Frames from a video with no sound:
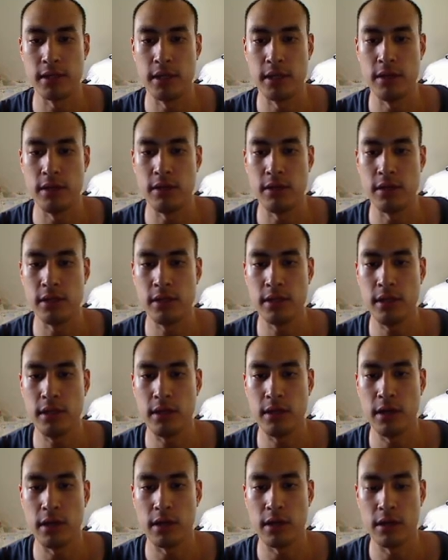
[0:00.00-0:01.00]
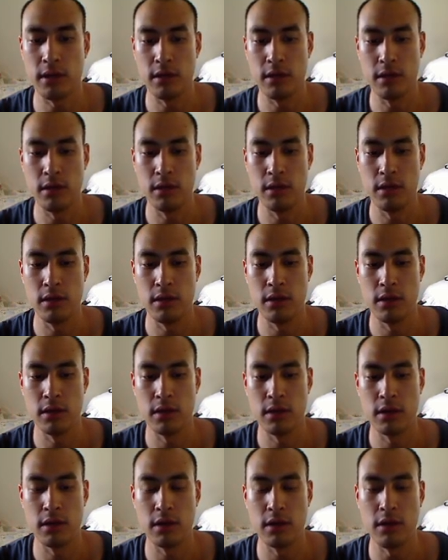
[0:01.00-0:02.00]
and you can see,
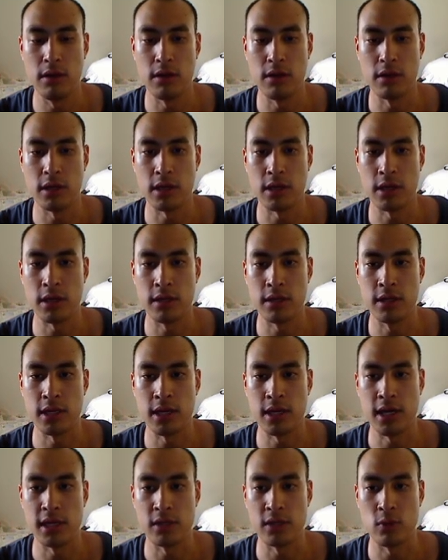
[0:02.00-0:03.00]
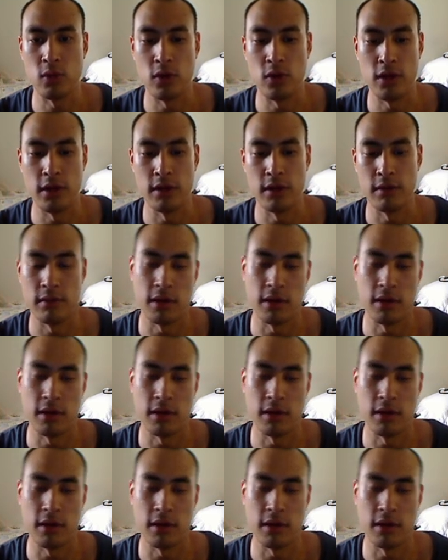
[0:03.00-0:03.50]
to cast 1,